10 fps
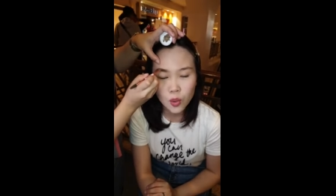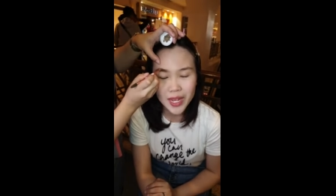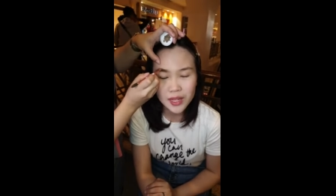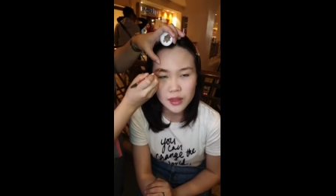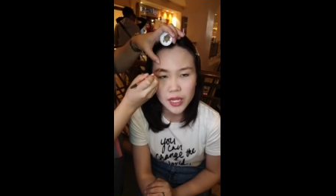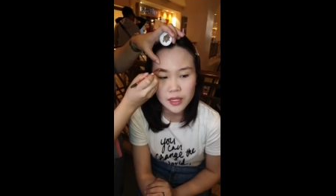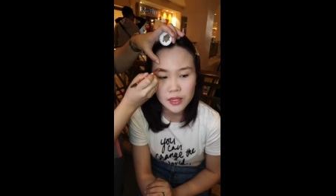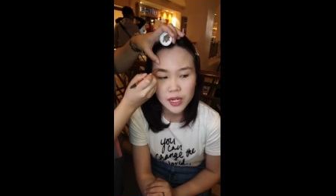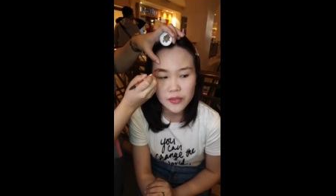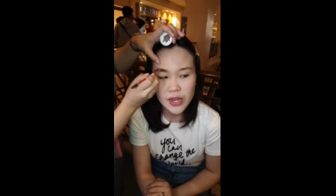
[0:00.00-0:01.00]
quite late
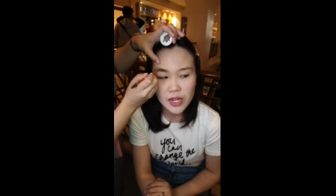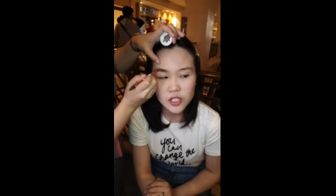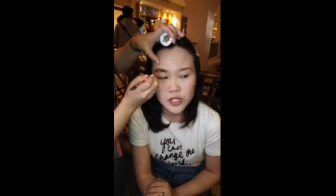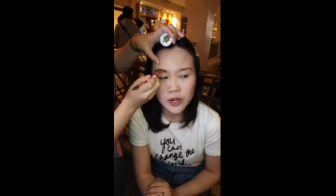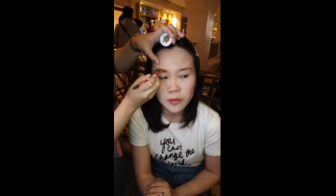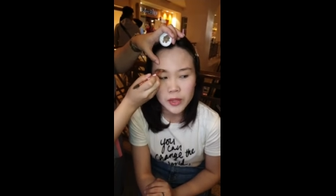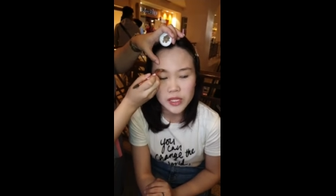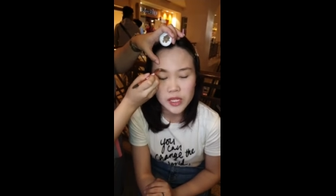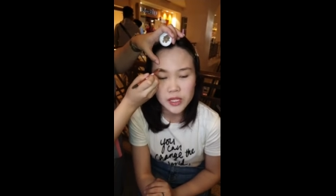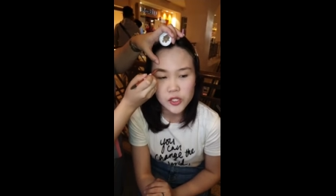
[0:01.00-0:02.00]
in life, actually around
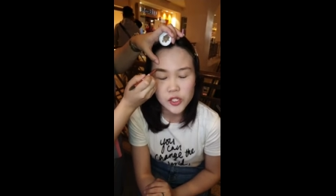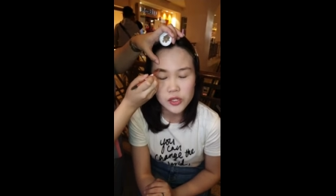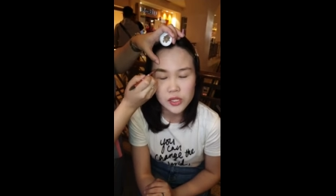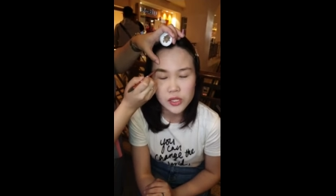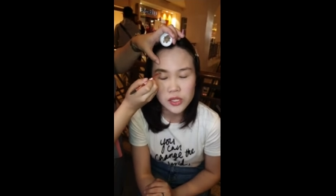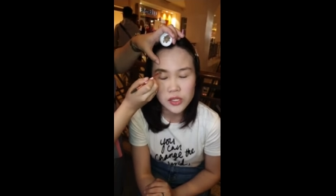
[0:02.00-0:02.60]
my teenage years, to